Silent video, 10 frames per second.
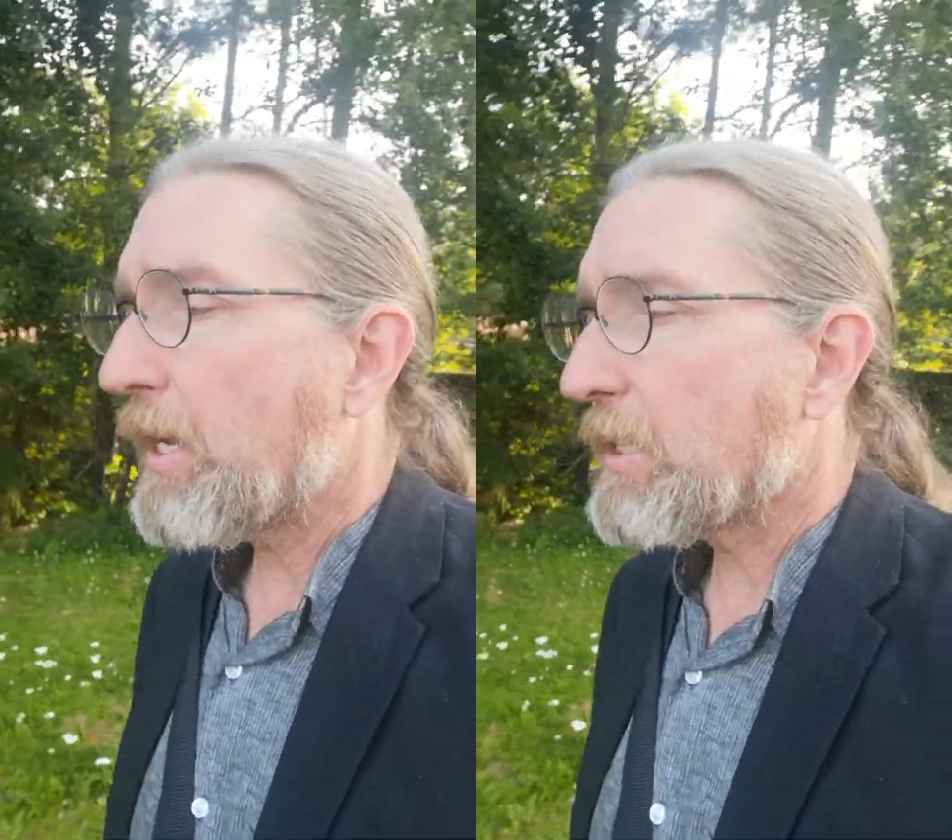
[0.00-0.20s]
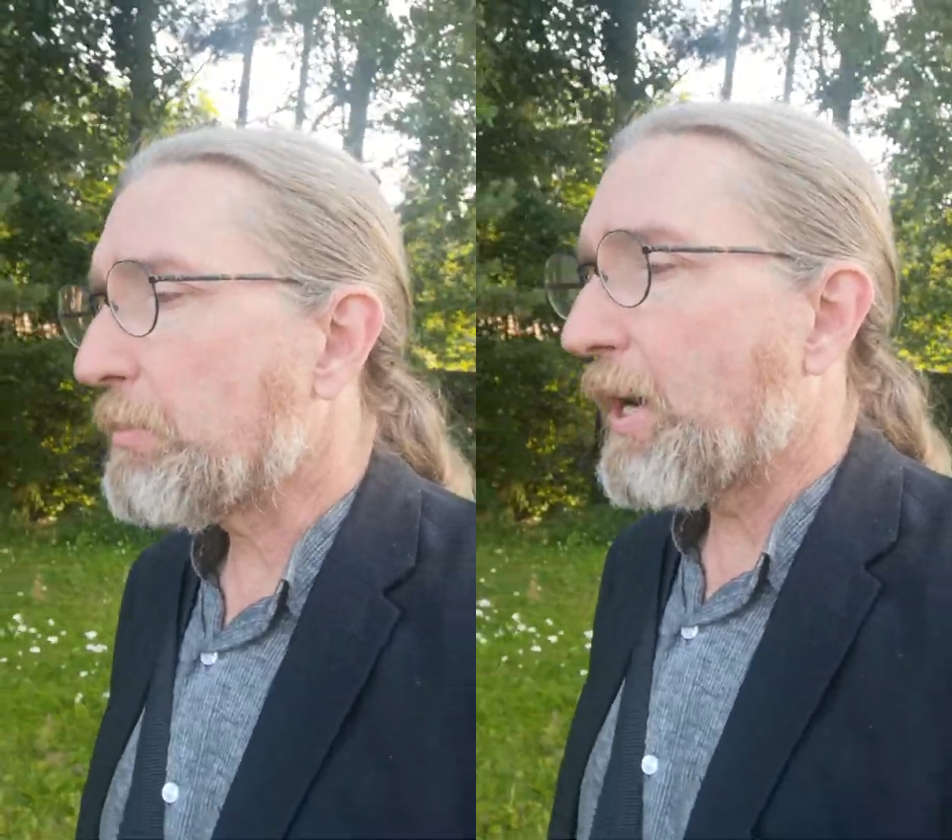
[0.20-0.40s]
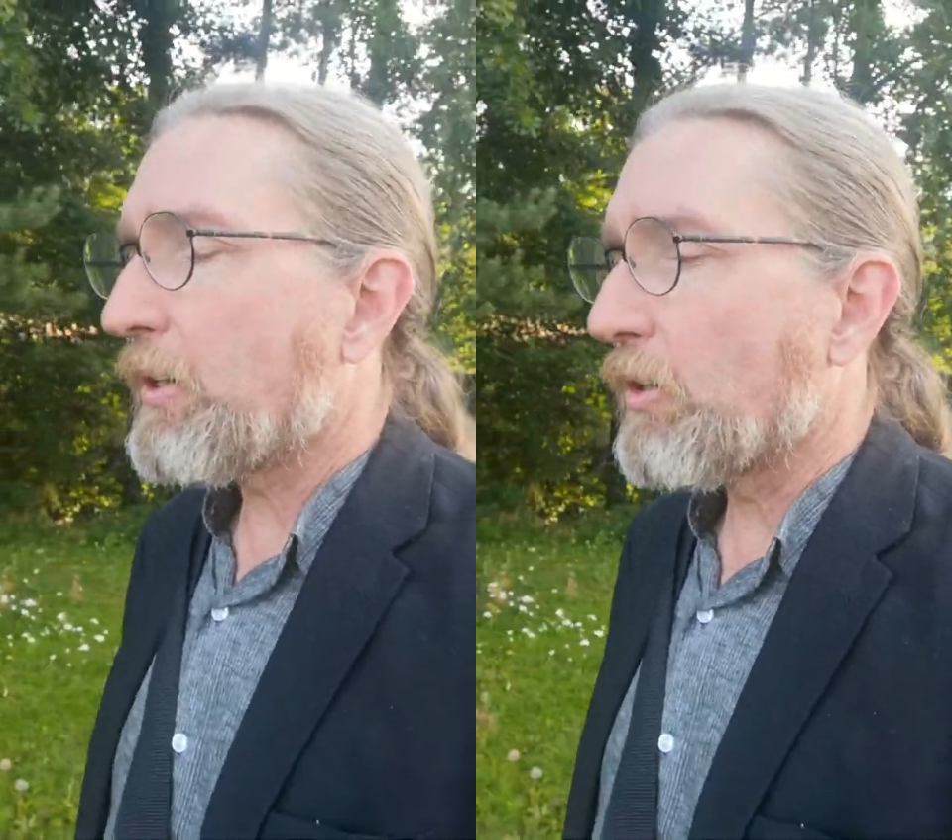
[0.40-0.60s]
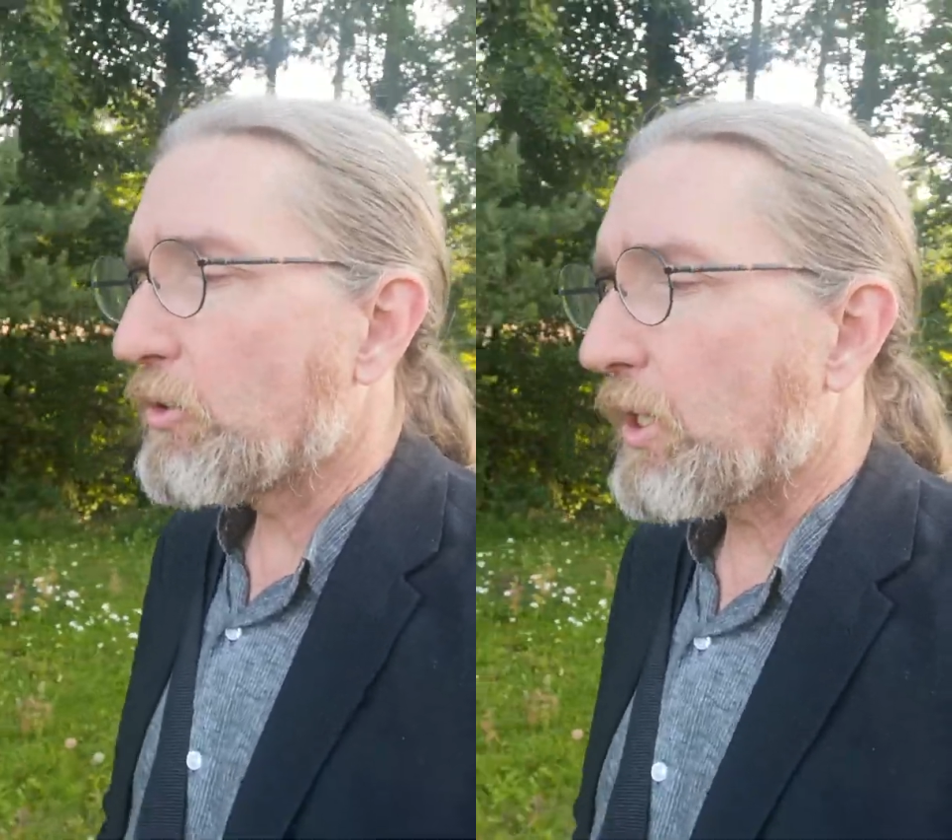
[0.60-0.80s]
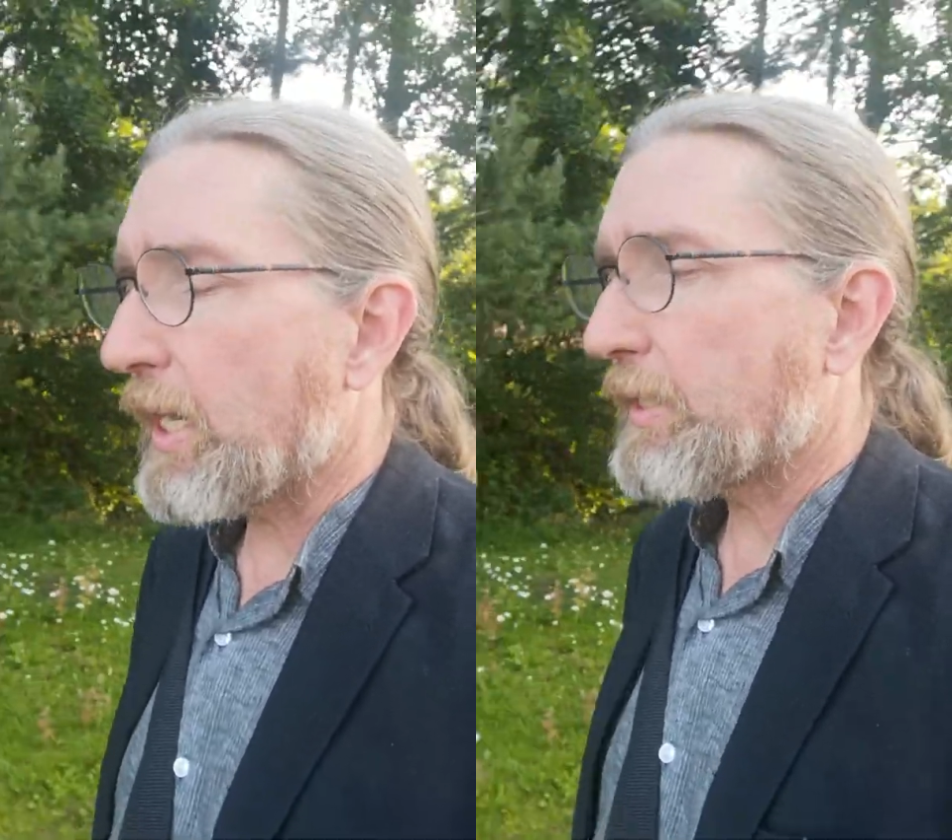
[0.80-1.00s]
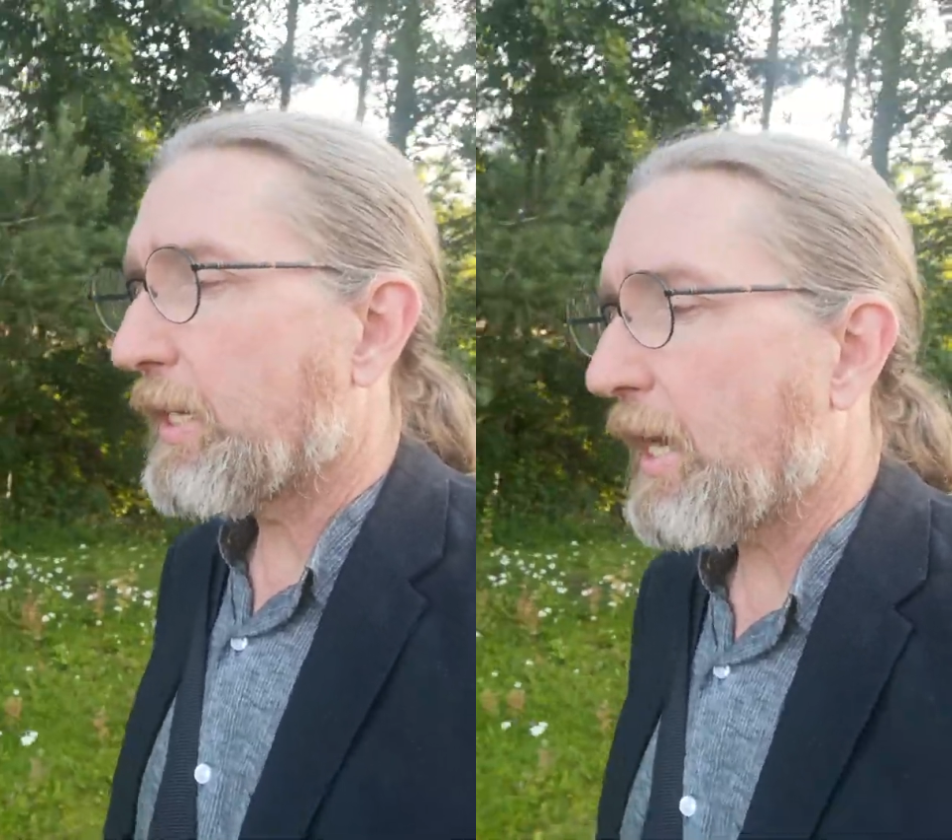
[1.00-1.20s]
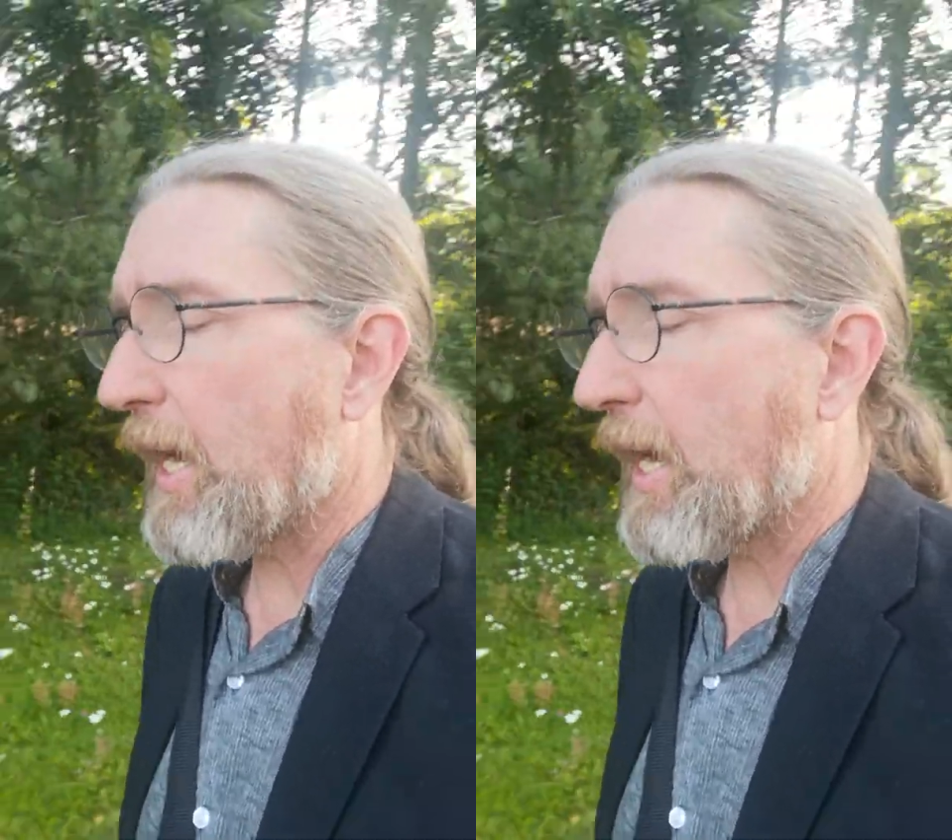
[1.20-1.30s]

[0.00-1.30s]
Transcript: the smart contract,